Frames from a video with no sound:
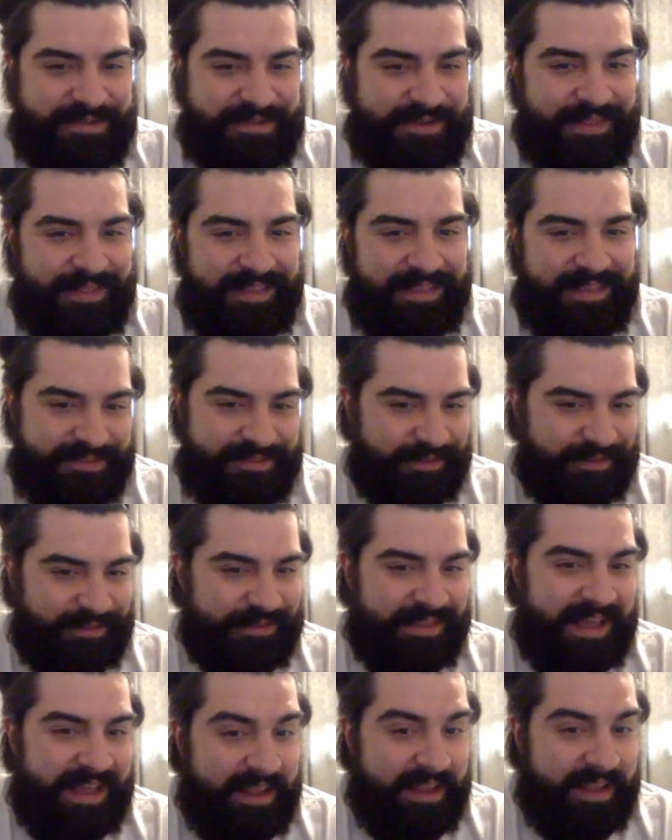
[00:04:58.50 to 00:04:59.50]
I just
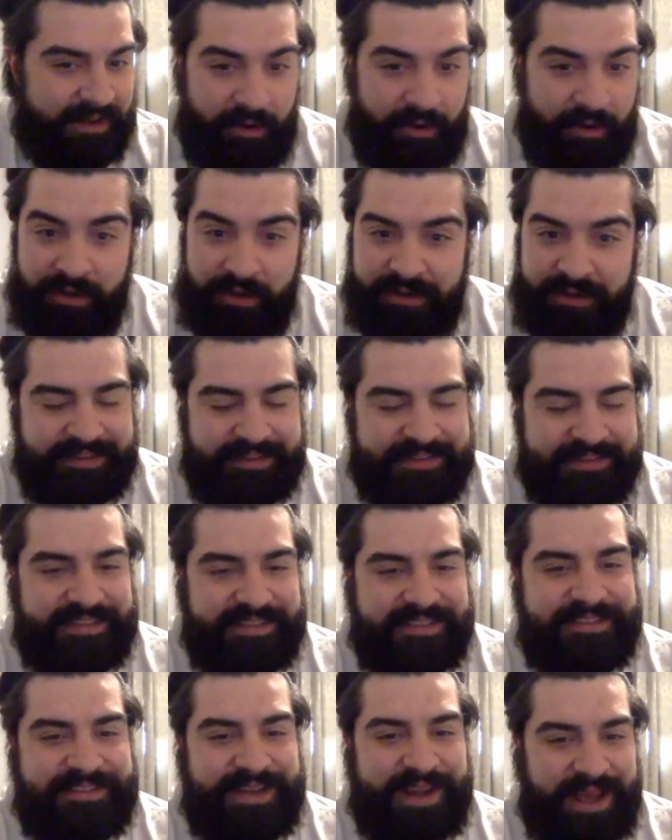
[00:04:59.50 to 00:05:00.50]
done that, and I heard it like
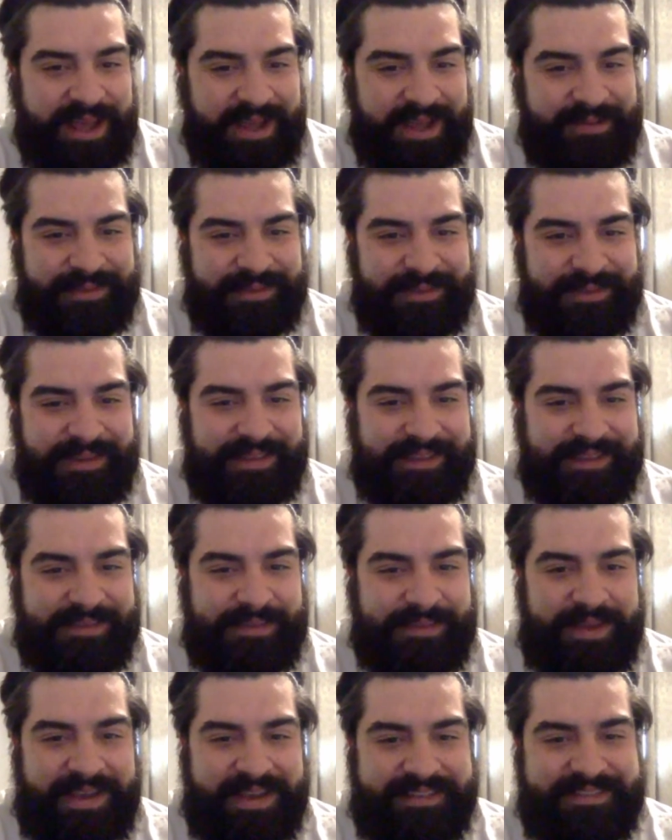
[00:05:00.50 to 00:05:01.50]
6 times within
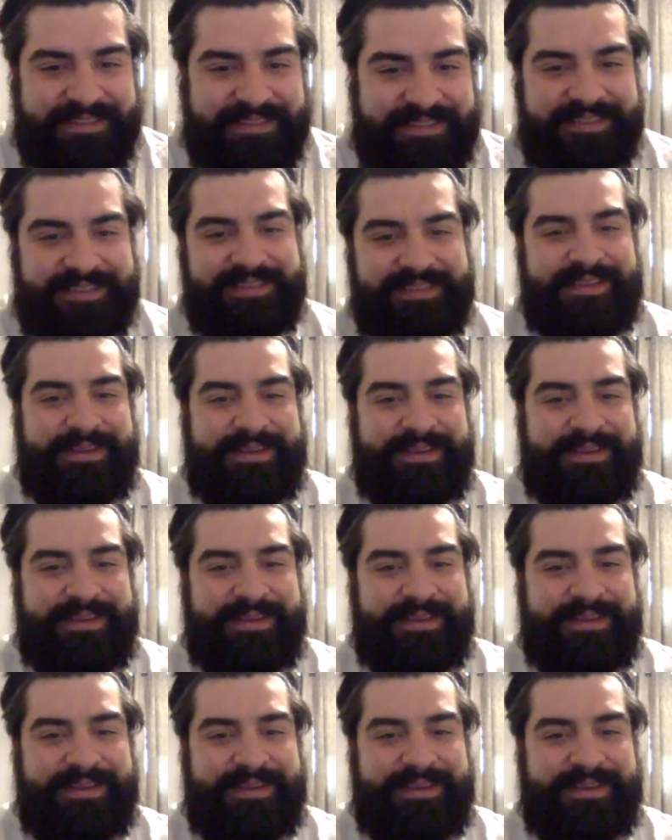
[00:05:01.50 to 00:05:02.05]
like the past